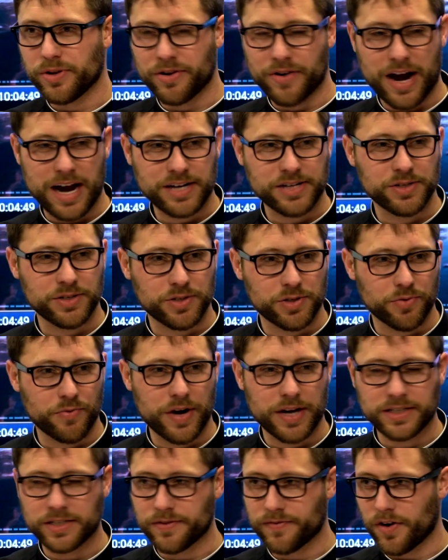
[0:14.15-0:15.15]
interactions the
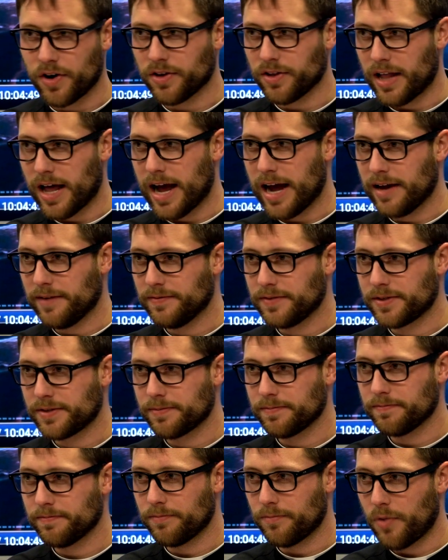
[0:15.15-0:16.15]
rest of our
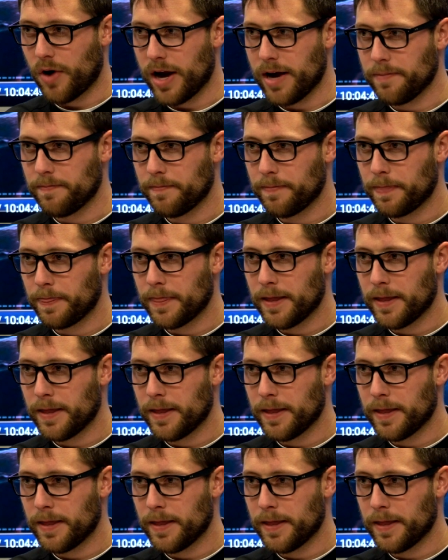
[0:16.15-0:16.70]
lives, right?